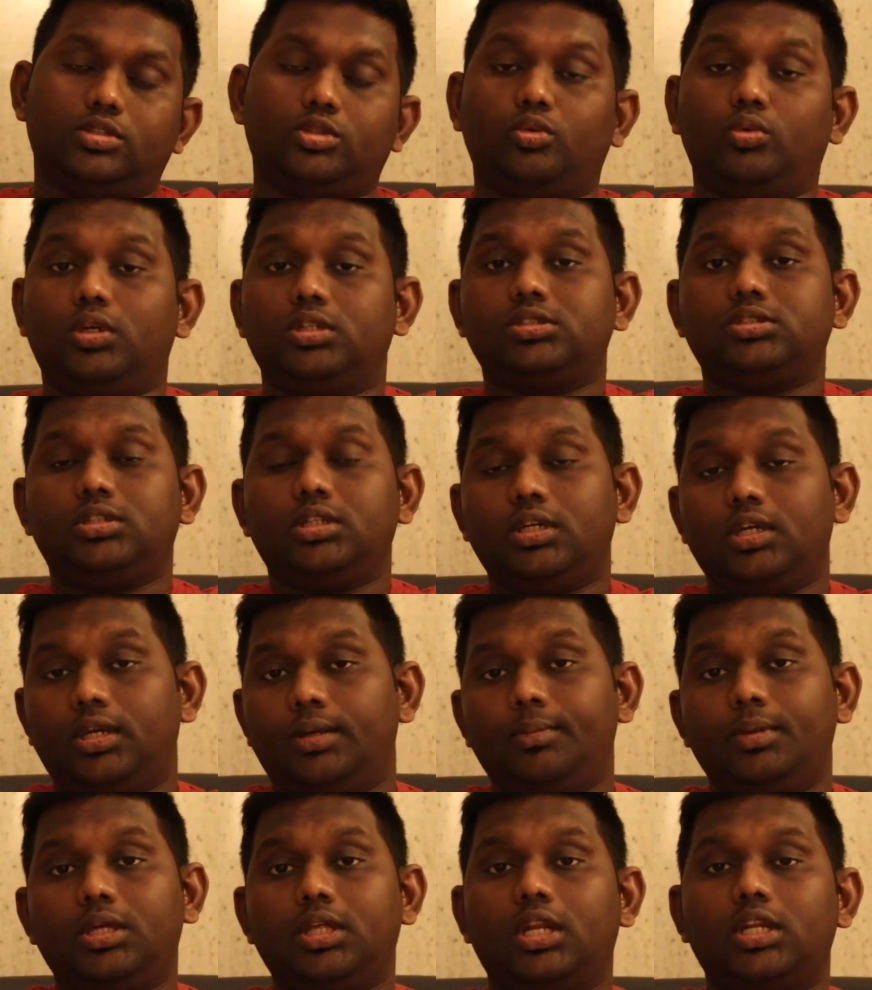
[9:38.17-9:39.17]
So once the
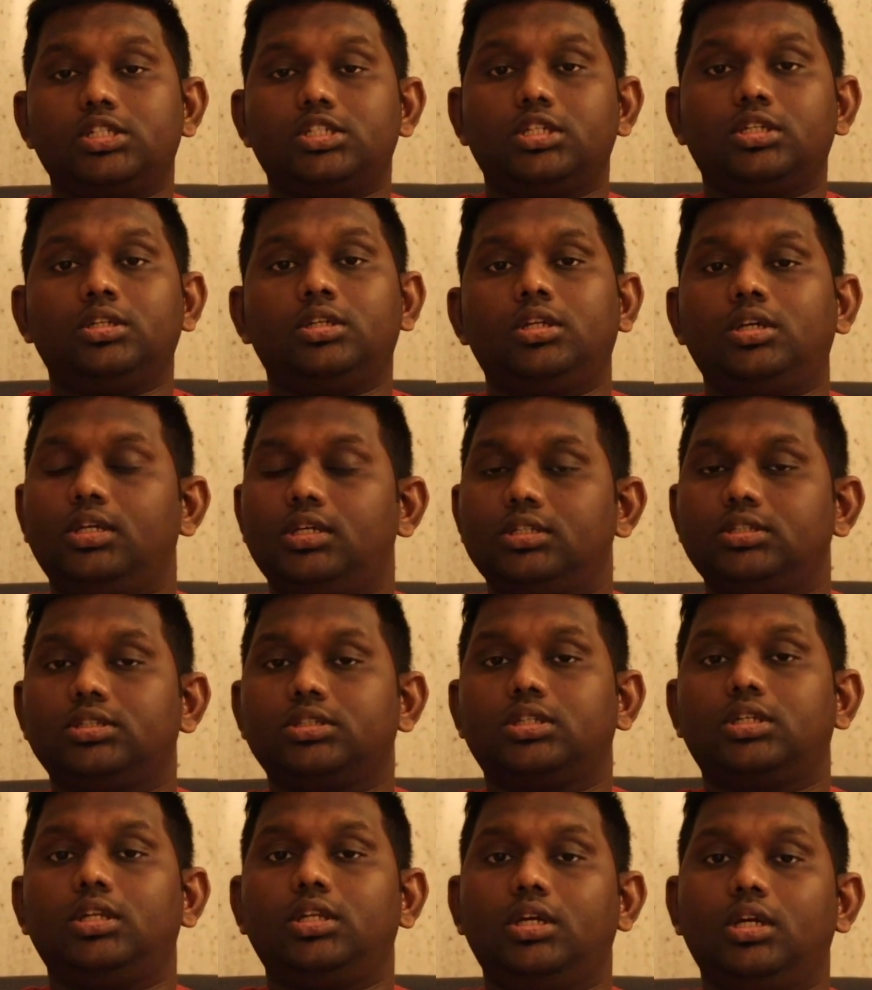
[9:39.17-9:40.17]
immigration is
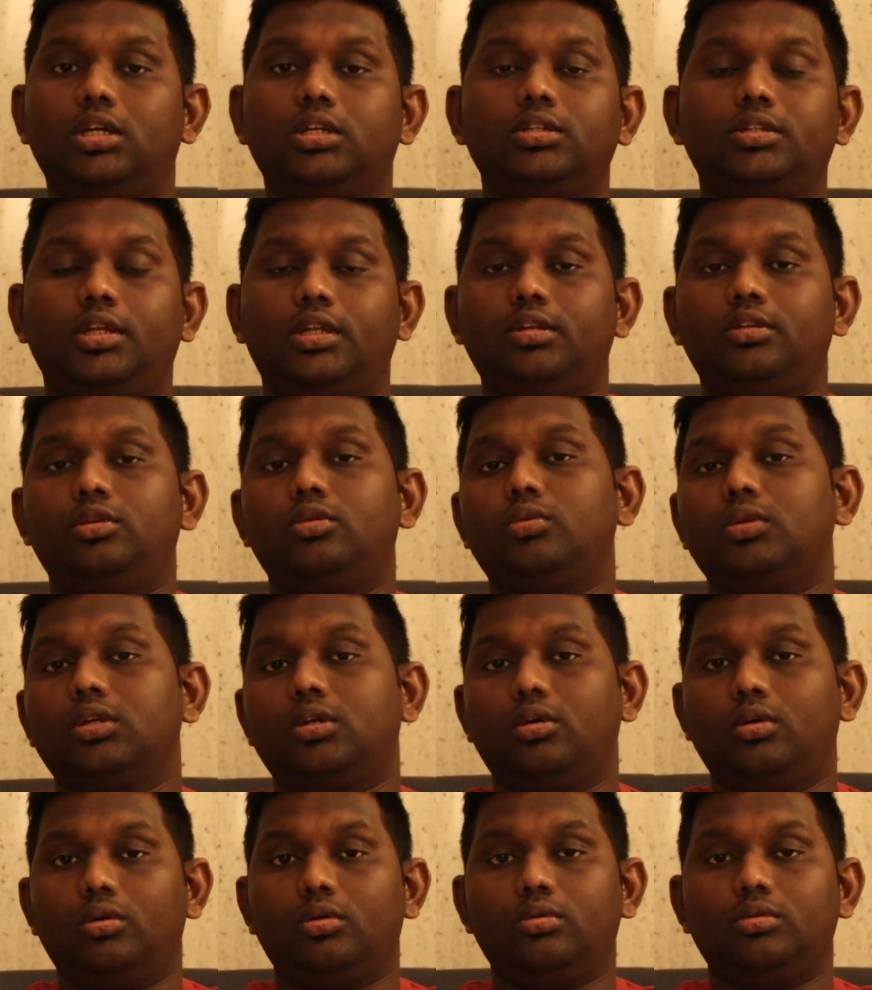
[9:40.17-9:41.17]
cleared, then you will
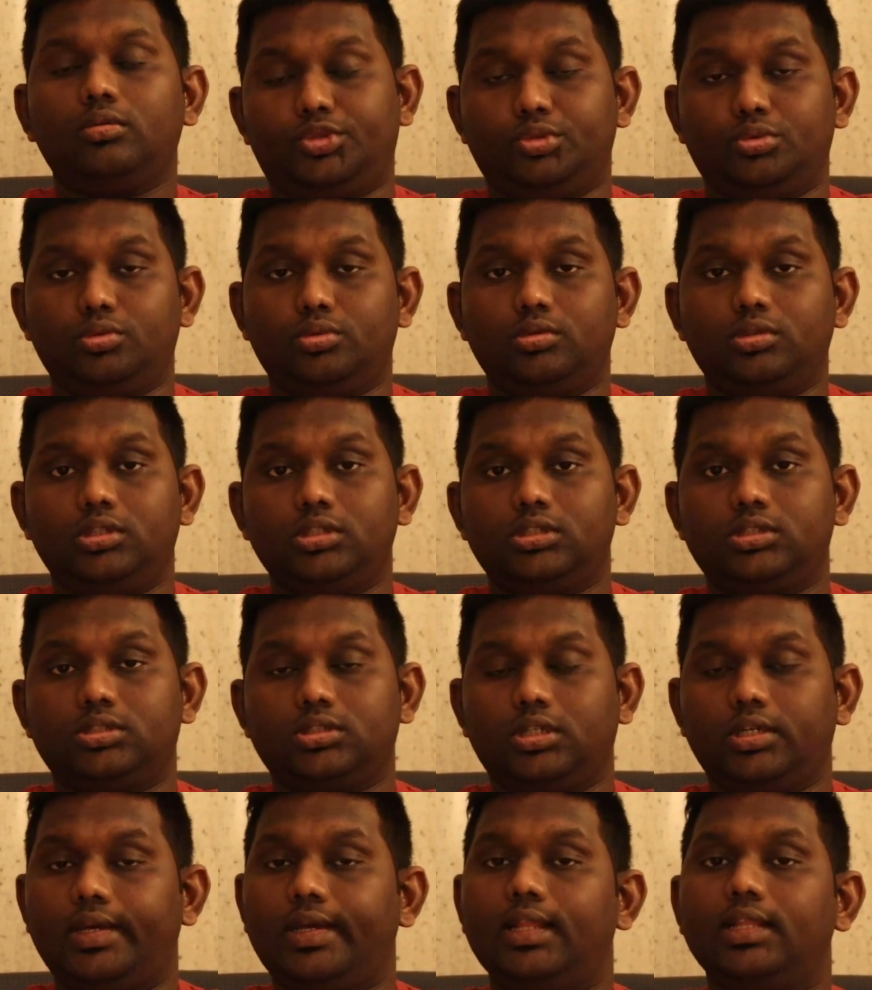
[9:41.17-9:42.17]
go to this
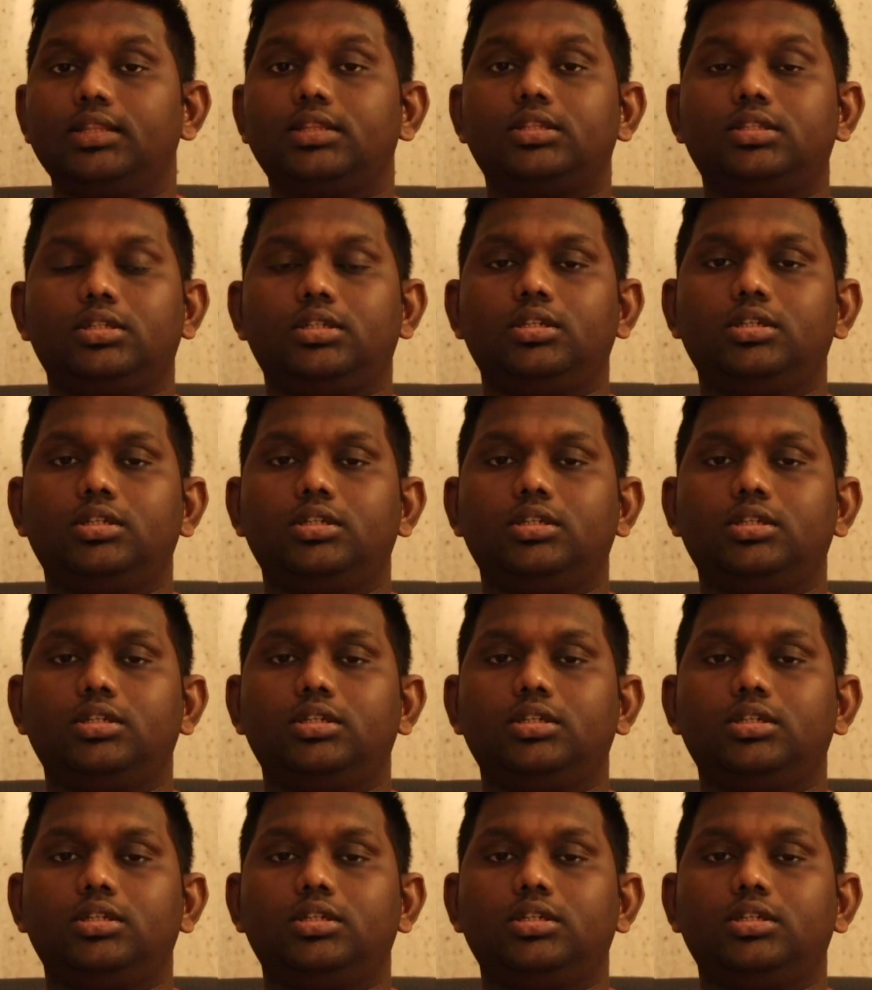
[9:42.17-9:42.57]
health